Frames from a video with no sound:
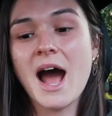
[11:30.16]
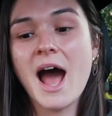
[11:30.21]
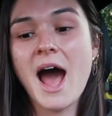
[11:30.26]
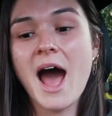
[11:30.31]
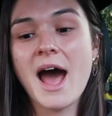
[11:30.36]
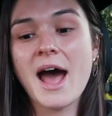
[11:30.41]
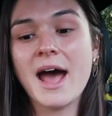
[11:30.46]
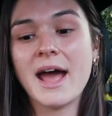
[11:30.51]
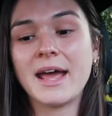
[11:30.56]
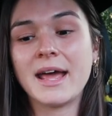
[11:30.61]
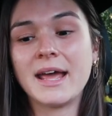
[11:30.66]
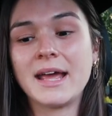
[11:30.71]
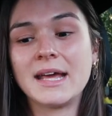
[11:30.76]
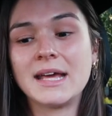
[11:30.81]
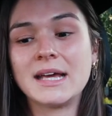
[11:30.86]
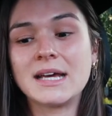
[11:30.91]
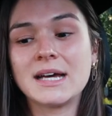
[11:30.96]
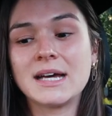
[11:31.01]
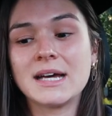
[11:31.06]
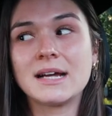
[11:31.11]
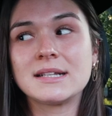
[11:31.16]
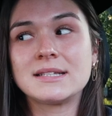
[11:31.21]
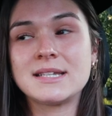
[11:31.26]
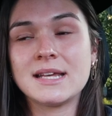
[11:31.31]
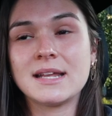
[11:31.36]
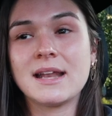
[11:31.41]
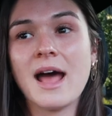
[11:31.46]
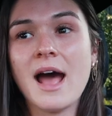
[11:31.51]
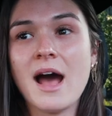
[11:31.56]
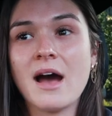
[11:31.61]
I
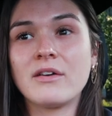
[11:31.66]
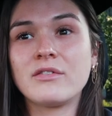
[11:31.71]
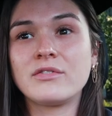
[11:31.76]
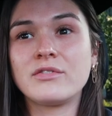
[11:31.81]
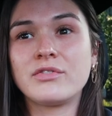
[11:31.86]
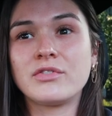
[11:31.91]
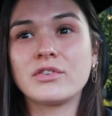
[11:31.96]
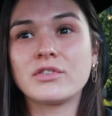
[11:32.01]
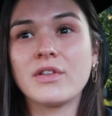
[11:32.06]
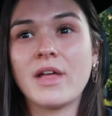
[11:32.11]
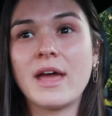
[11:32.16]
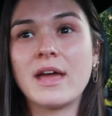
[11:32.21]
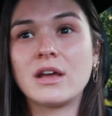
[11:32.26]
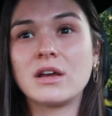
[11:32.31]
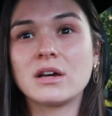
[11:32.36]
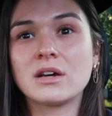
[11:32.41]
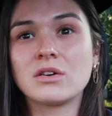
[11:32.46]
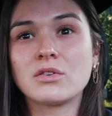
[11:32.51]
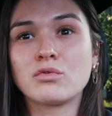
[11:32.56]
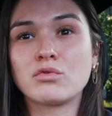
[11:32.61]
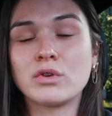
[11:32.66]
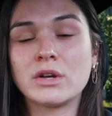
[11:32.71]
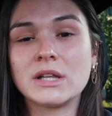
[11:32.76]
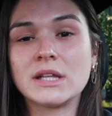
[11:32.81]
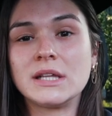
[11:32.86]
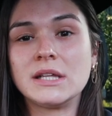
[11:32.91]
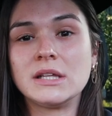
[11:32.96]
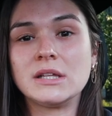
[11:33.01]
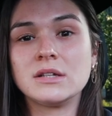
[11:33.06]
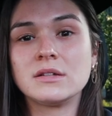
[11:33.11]
did have like
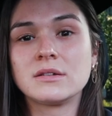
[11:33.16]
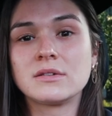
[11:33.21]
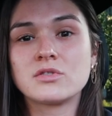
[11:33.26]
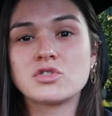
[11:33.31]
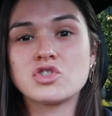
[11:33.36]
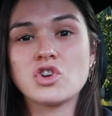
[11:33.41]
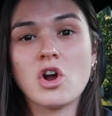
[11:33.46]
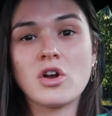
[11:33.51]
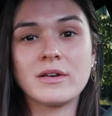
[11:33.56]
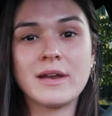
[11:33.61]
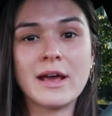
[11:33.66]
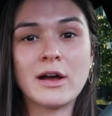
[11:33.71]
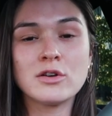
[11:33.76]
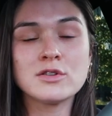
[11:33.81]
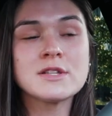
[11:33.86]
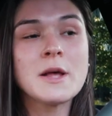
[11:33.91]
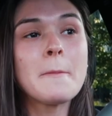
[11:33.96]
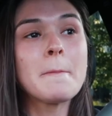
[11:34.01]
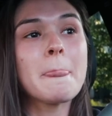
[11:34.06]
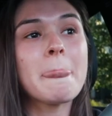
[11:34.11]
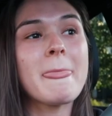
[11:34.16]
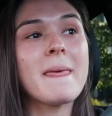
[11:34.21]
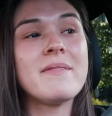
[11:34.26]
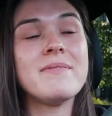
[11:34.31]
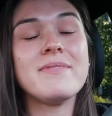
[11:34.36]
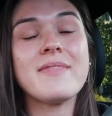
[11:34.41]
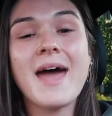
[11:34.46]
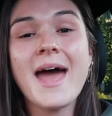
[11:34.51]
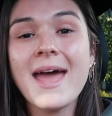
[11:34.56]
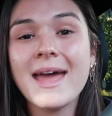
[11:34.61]
really strong nails.
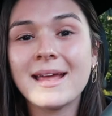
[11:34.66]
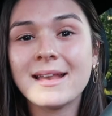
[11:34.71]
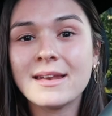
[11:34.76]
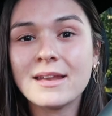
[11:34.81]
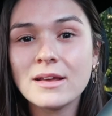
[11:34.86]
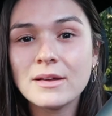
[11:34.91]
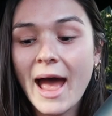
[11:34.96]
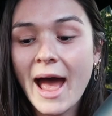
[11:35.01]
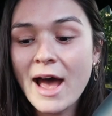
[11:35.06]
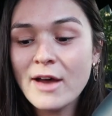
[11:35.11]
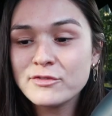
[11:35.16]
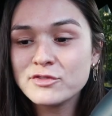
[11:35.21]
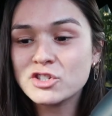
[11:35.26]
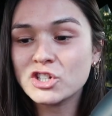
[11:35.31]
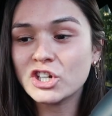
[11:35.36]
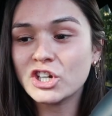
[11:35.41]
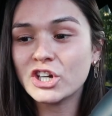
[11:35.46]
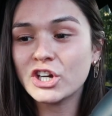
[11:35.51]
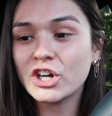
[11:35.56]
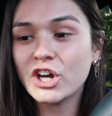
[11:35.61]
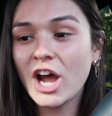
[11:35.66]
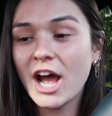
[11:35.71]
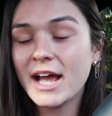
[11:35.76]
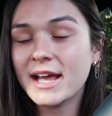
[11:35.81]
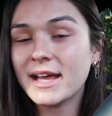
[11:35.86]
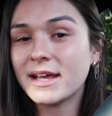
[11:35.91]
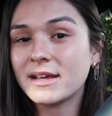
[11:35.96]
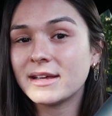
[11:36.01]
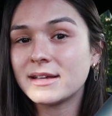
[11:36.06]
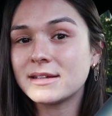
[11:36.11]
And then after
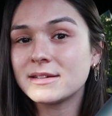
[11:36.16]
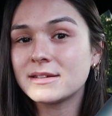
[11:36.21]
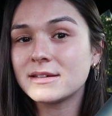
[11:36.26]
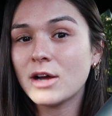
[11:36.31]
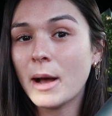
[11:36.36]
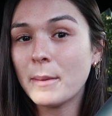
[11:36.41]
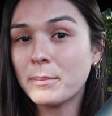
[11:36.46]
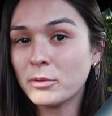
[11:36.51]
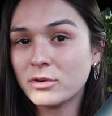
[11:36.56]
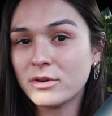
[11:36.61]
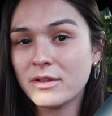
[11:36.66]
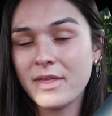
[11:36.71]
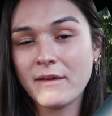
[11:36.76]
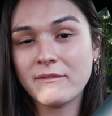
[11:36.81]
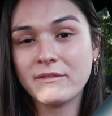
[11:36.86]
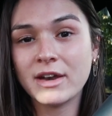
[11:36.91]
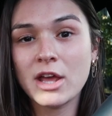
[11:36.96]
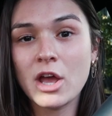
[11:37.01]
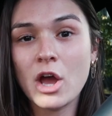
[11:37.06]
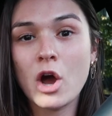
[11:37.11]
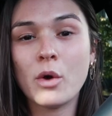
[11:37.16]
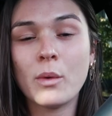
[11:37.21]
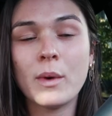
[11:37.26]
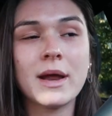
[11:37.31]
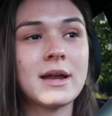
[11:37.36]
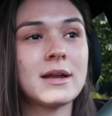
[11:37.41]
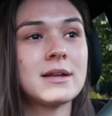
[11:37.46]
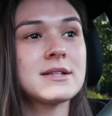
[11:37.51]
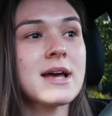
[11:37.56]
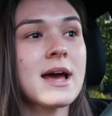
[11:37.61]
I uploaded that video
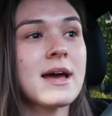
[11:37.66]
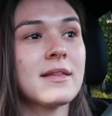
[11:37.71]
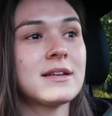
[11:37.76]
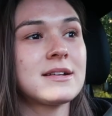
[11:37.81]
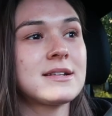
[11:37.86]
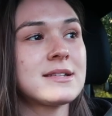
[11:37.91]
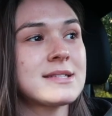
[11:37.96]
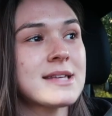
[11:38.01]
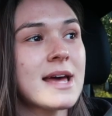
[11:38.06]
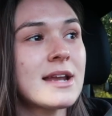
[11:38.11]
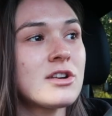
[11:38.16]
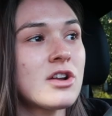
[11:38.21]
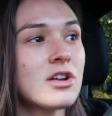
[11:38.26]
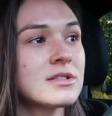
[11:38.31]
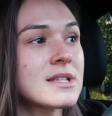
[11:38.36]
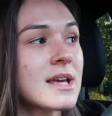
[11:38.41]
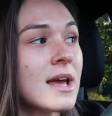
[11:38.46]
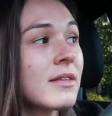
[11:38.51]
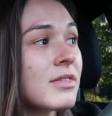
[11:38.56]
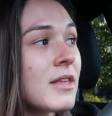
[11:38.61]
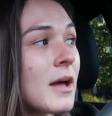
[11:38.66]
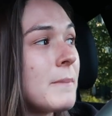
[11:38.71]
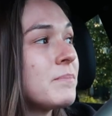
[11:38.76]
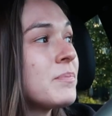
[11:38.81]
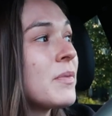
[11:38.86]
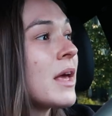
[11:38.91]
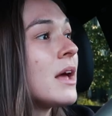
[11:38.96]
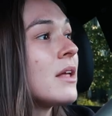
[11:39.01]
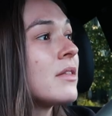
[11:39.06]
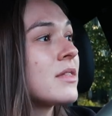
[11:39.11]
and I like decided not to get them,
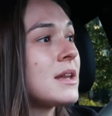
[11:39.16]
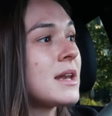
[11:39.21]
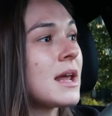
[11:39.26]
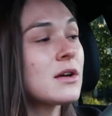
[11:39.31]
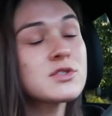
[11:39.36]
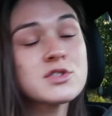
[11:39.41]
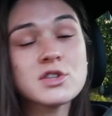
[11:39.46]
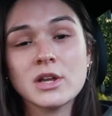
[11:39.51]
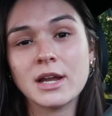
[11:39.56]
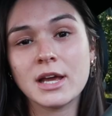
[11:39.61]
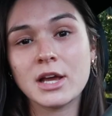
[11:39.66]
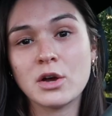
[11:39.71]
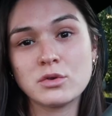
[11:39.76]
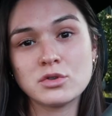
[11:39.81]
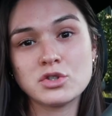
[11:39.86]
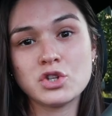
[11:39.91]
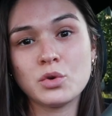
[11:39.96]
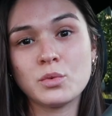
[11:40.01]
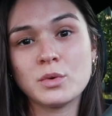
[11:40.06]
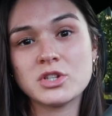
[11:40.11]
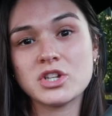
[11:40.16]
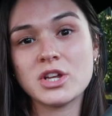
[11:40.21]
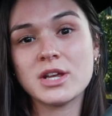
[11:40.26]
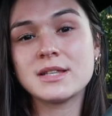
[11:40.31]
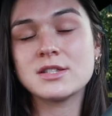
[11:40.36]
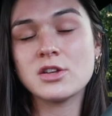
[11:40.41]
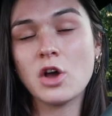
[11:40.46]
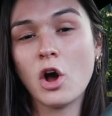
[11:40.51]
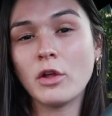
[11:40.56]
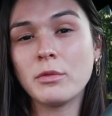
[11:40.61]
the nail salon I go to, which
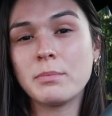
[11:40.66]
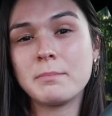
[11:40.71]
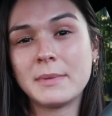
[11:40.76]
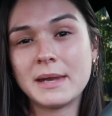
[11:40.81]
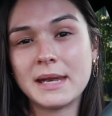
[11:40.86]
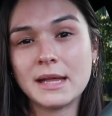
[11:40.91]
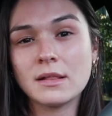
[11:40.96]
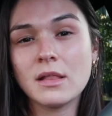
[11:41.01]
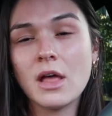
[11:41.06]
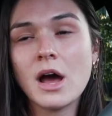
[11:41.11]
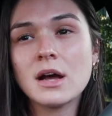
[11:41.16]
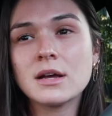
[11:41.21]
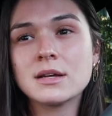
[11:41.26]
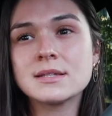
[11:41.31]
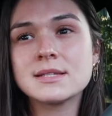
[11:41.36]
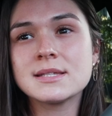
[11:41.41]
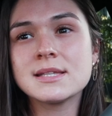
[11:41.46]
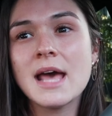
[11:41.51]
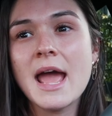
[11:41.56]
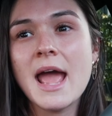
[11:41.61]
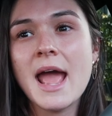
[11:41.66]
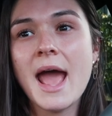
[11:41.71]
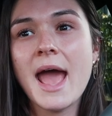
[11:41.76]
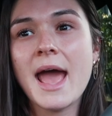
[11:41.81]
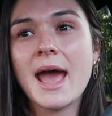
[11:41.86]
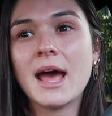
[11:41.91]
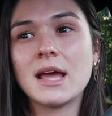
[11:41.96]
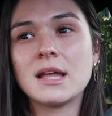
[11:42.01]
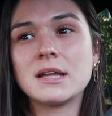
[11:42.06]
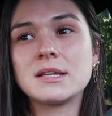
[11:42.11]
it's called Mini Lux,
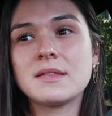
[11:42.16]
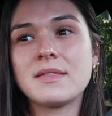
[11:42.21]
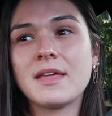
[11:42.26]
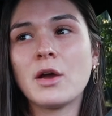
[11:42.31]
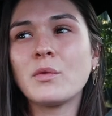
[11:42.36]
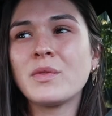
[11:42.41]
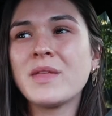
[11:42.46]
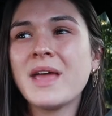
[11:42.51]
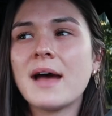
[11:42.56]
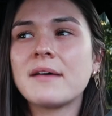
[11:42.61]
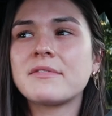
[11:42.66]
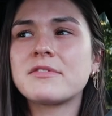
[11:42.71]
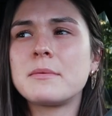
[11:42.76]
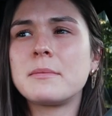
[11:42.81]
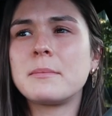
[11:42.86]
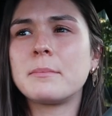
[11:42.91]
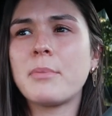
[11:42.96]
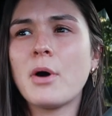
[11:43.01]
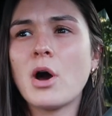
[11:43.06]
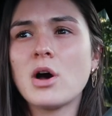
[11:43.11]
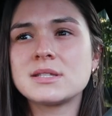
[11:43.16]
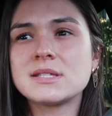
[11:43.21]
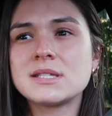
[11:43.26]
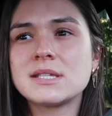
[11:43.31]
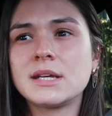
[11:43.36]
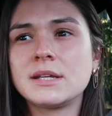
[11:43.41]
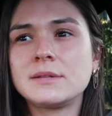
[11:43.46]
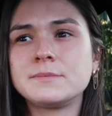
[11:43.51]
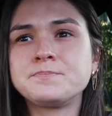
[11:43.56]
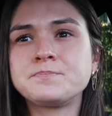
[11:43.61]
and they only have them in
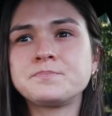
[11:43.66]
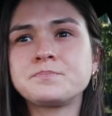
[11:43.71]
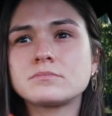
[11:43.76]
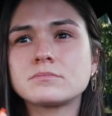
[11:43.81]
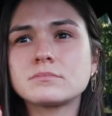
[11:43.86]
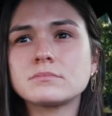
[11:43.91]
Boston,